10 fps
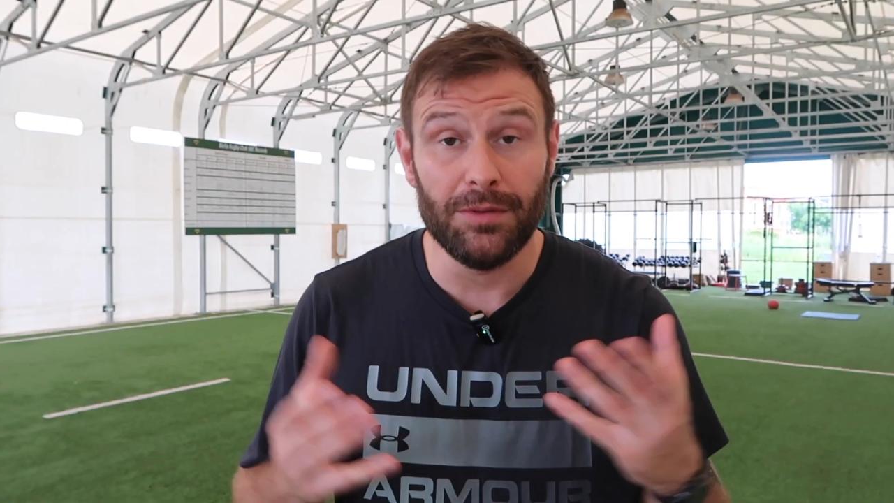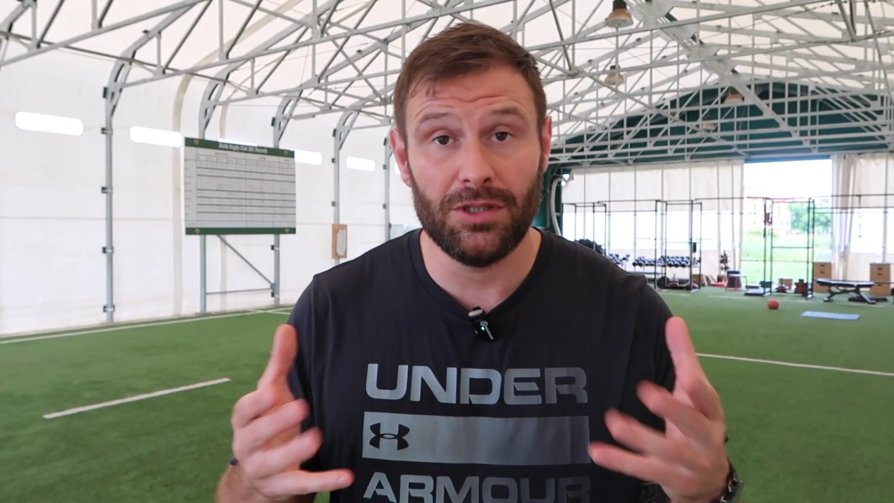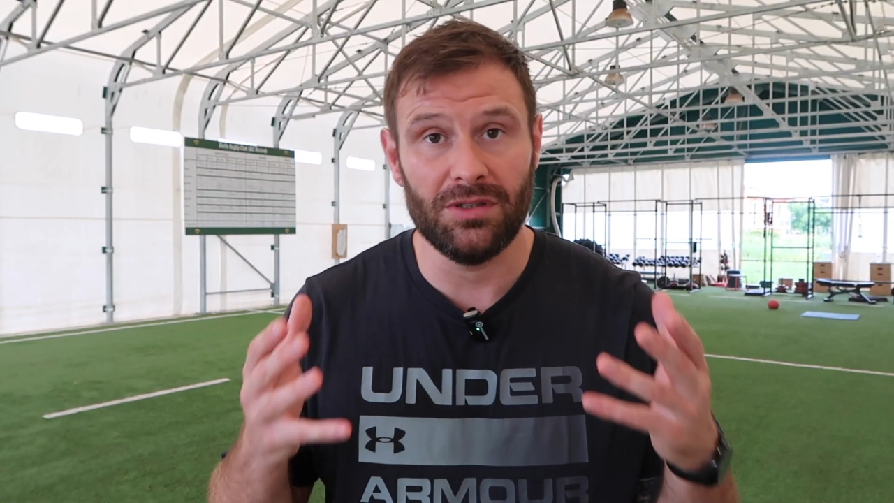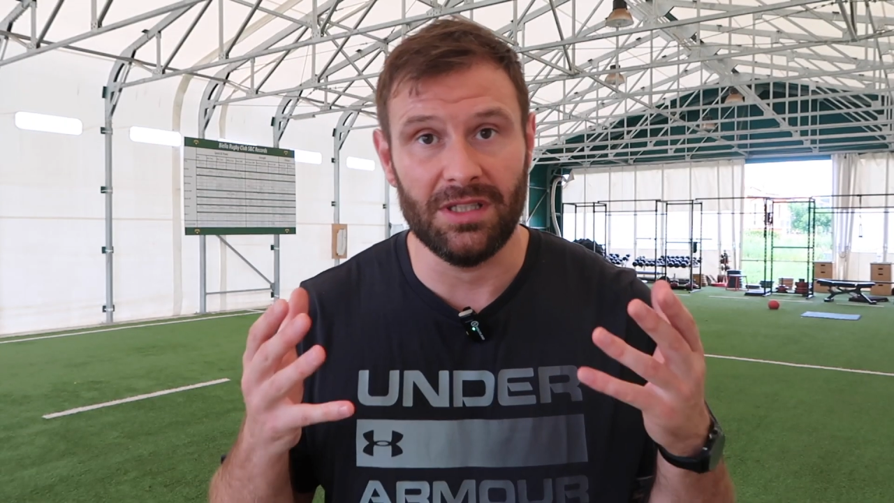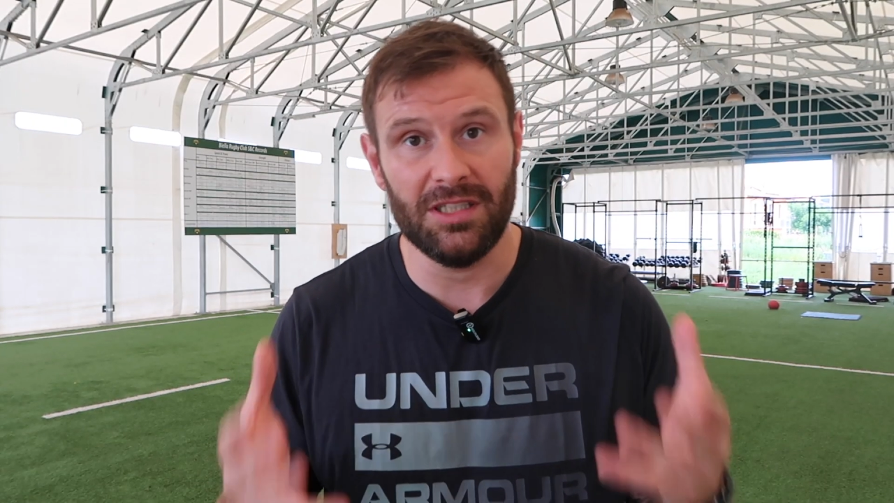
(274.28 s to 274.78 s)
was
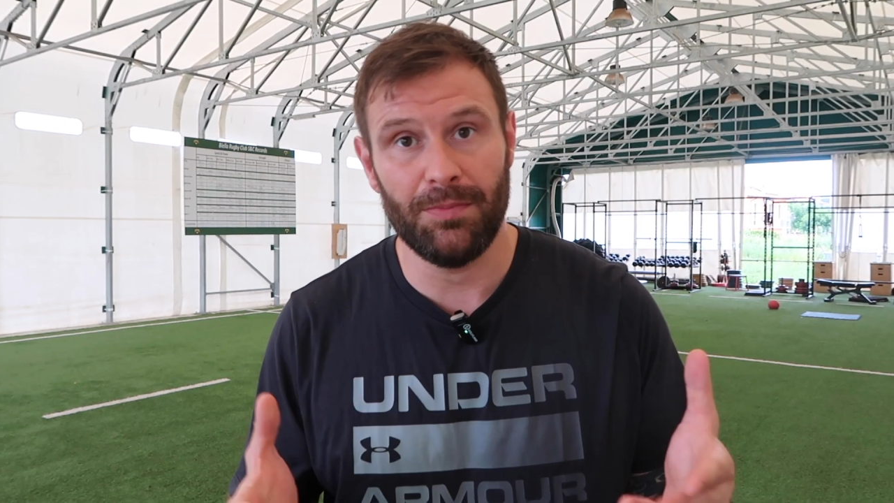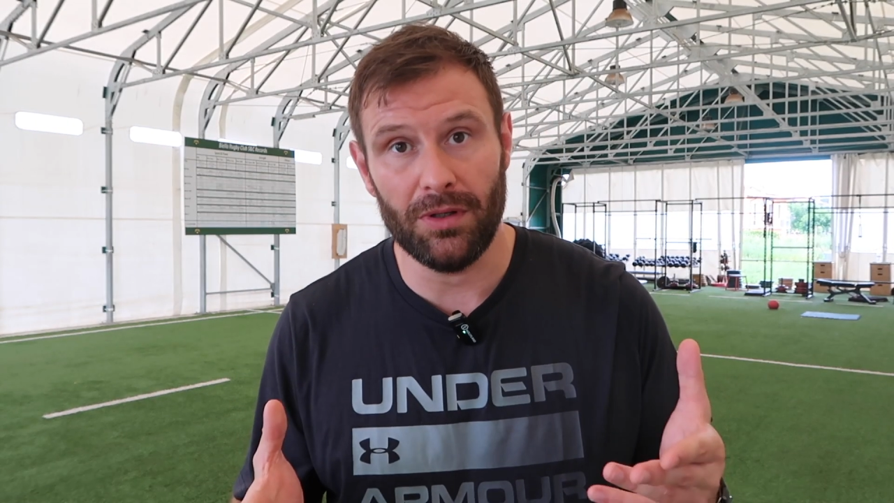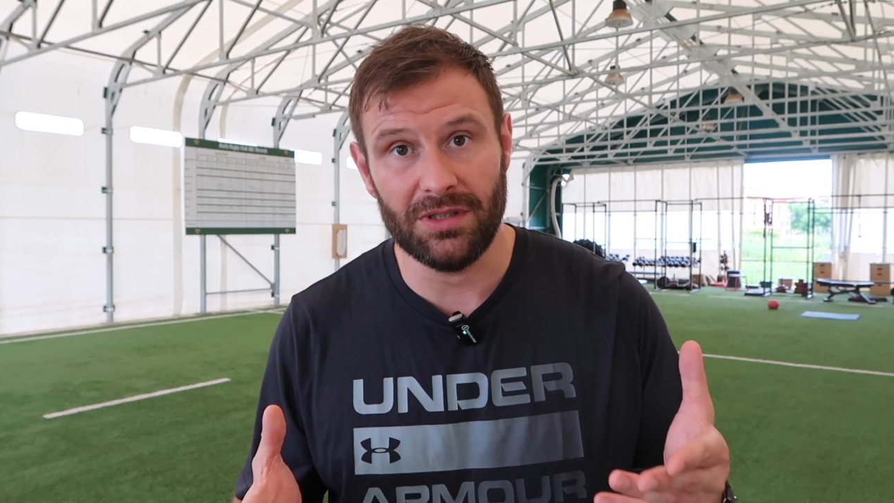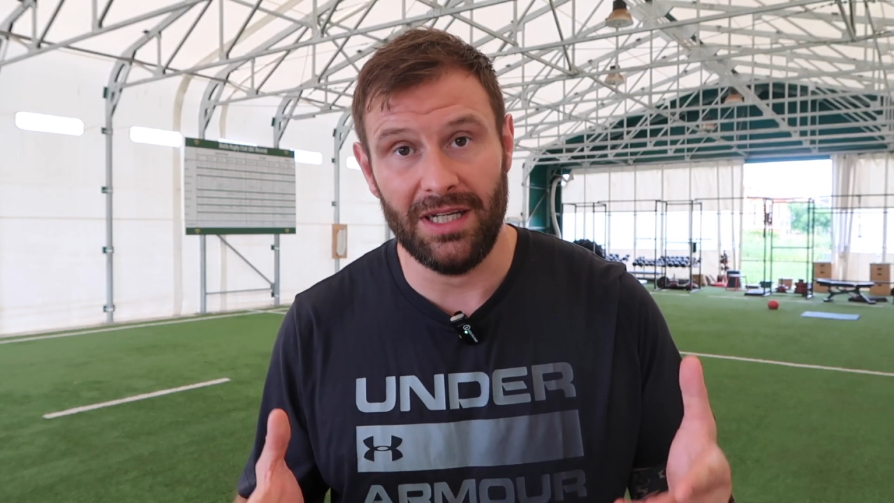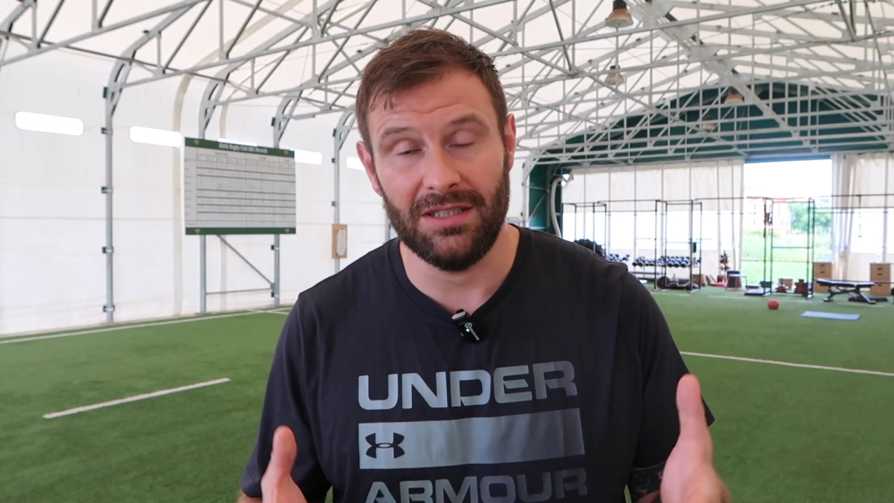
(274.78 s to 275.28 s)
using this
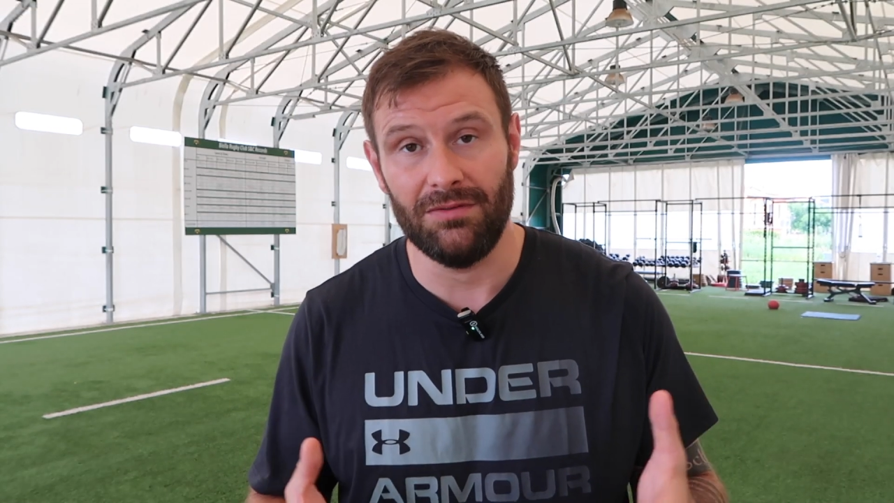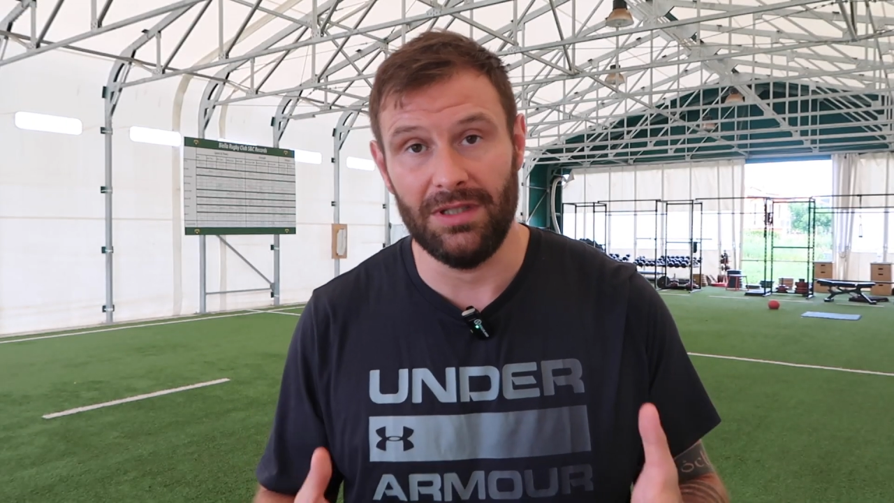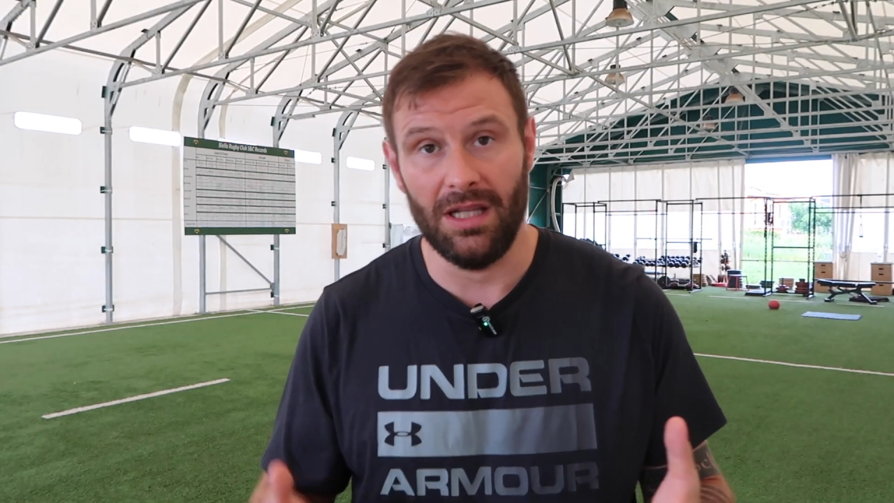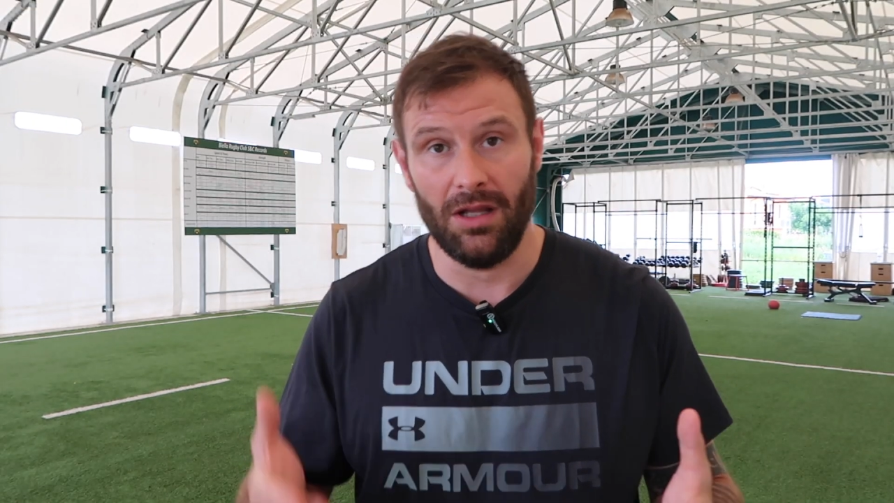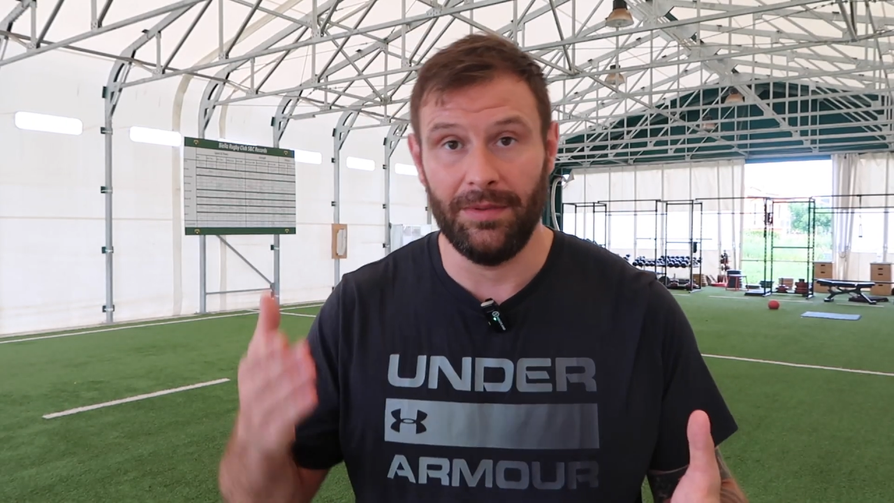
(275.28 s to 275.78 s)
box height to
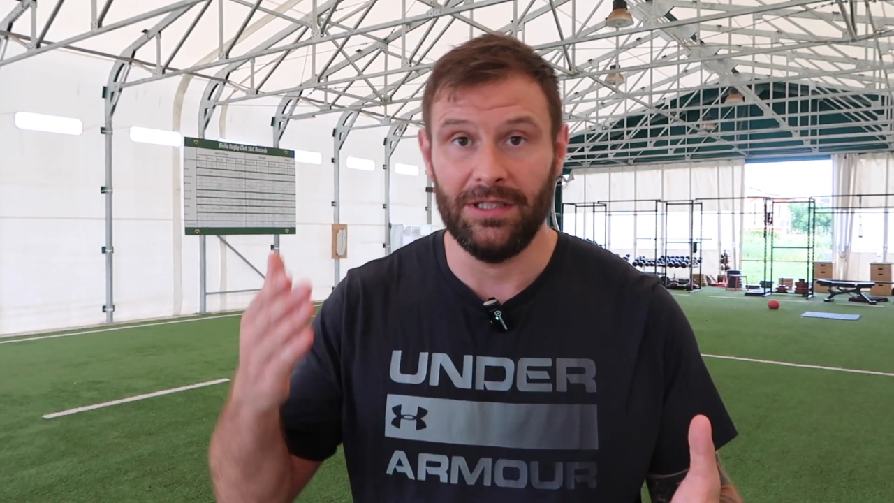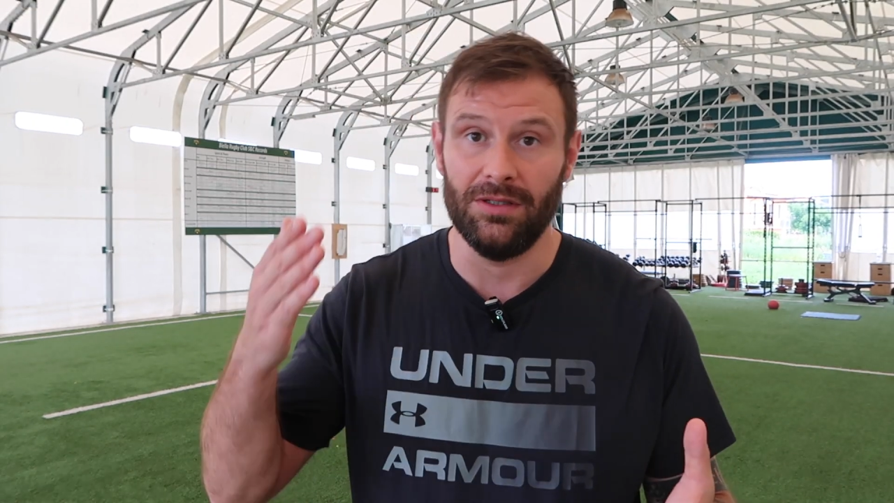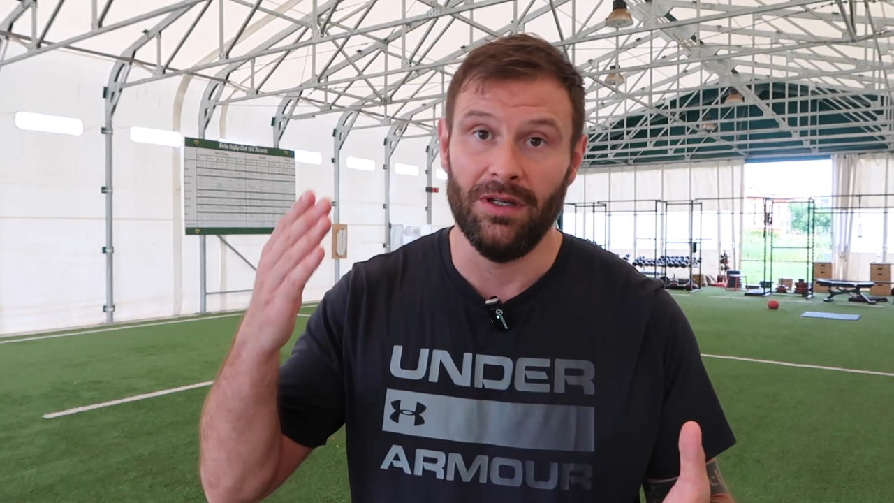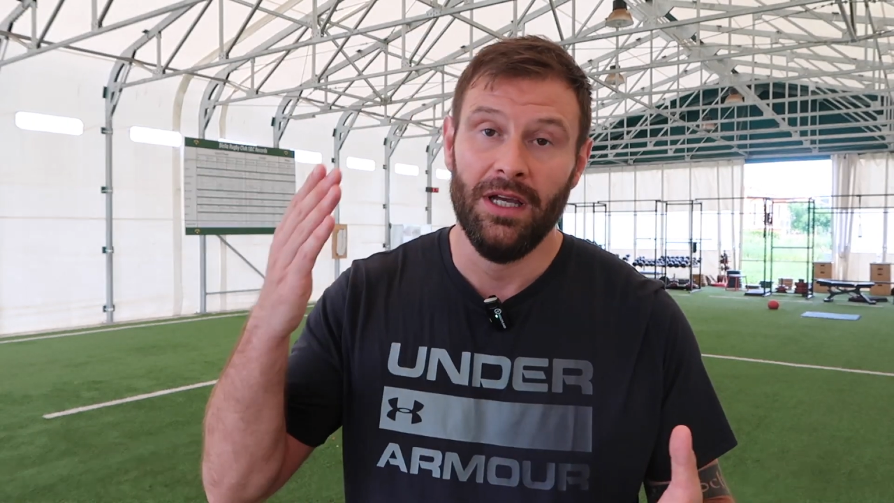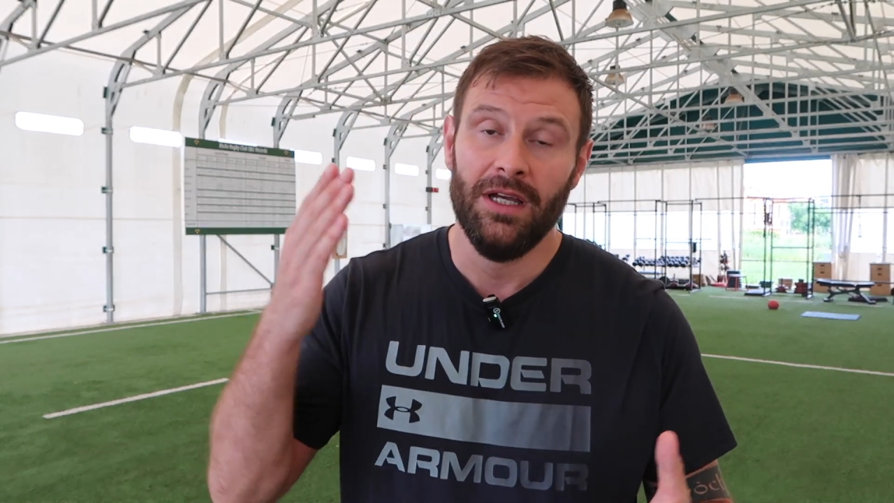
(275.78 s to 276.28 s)
really allow me to